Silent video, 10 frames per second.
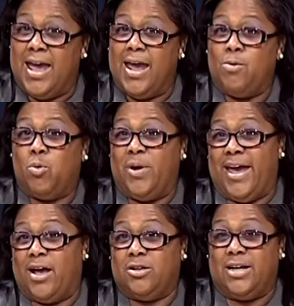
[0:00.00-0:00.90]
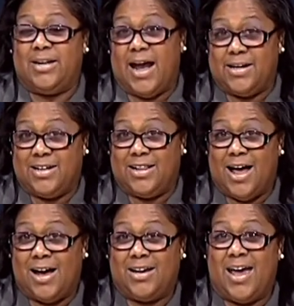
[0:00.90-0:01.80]
It will be held at 9
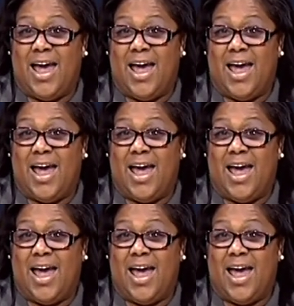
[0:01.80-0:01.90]
o'clock